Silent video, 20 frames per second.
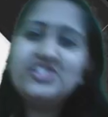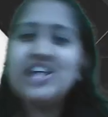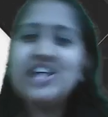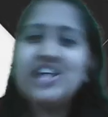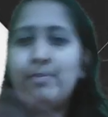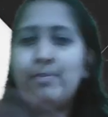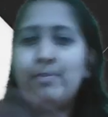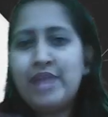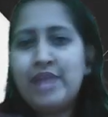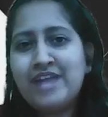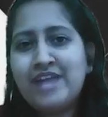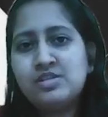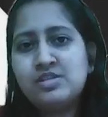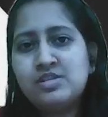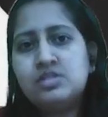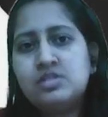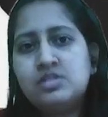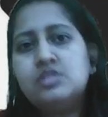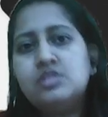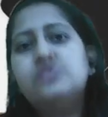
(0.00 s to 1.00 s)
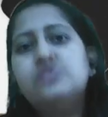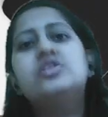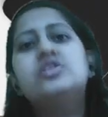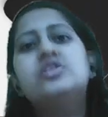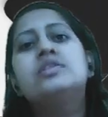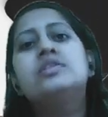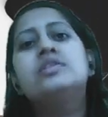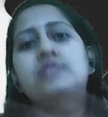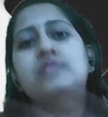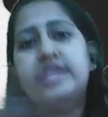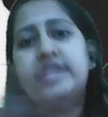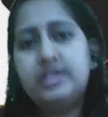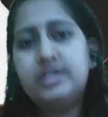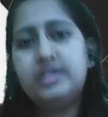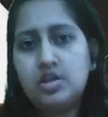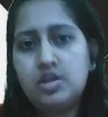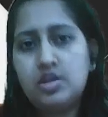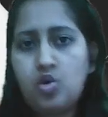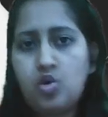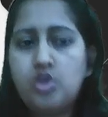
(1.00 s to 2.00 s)
Applied research is later
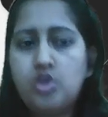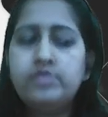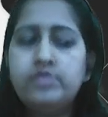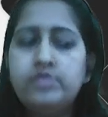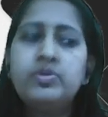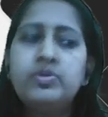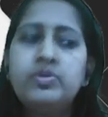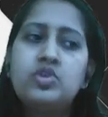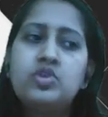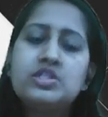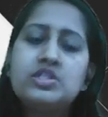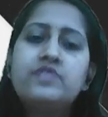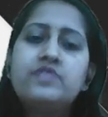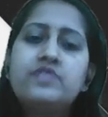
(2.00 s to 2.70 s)
on because it